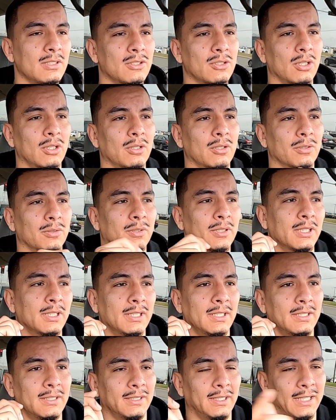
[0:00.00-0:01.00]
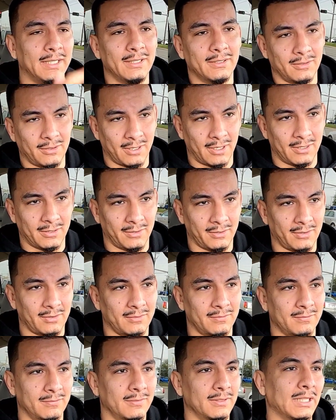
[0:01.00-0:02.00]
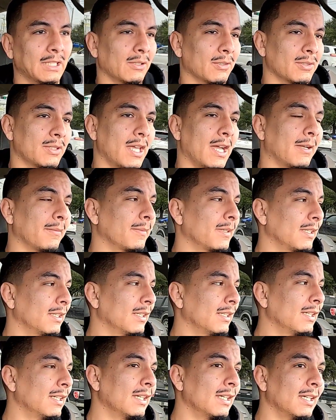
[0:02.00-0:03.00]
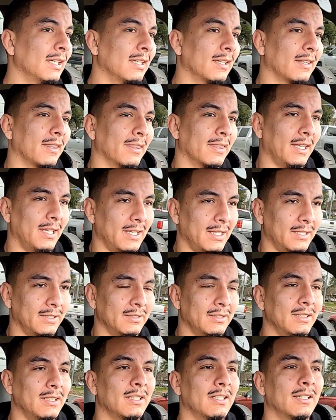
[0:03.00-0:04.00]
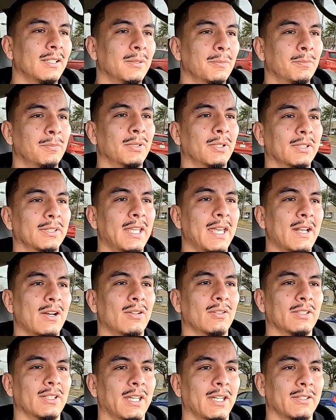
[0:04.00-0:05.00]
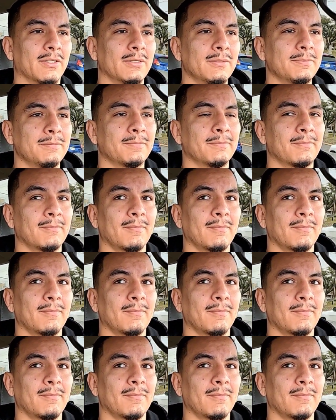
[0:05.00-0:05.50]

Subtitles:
So $800. There goes that. Then put that all together.